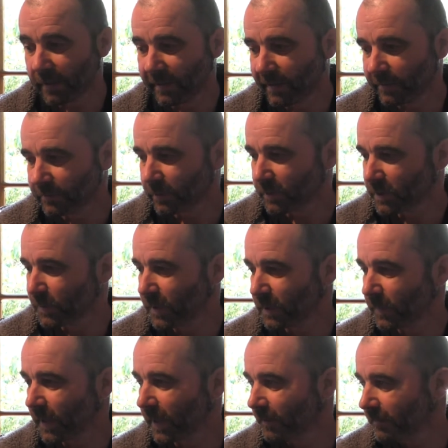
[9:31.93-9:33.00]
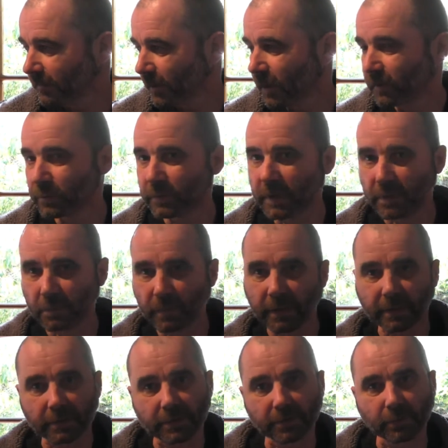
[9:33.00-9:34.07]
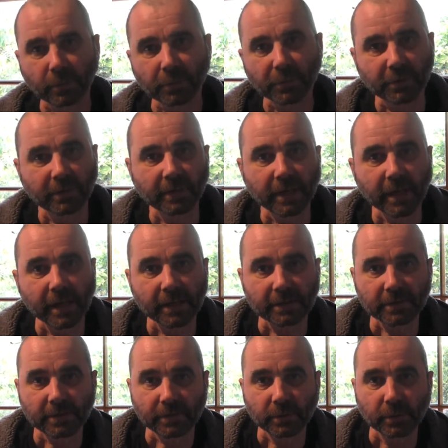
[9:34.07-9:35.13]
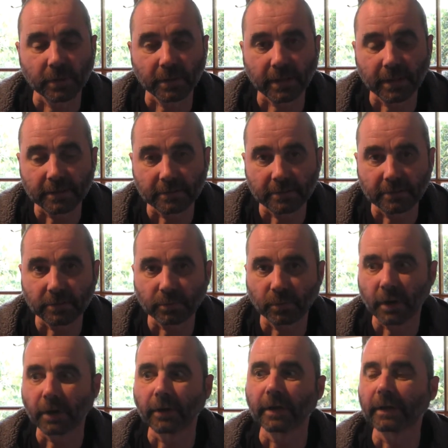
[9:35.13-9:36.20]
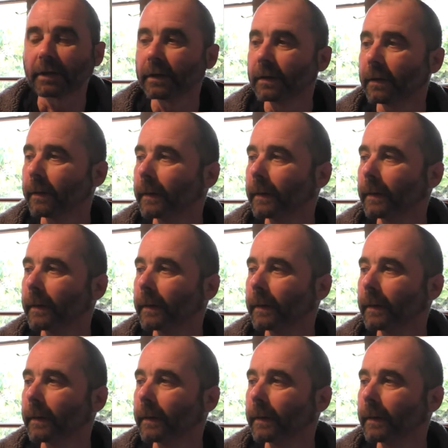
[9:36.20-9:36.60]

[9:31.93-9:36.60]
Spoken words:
after I spent about 5 or 10 minutes stomping around the house, cussing and swearing, and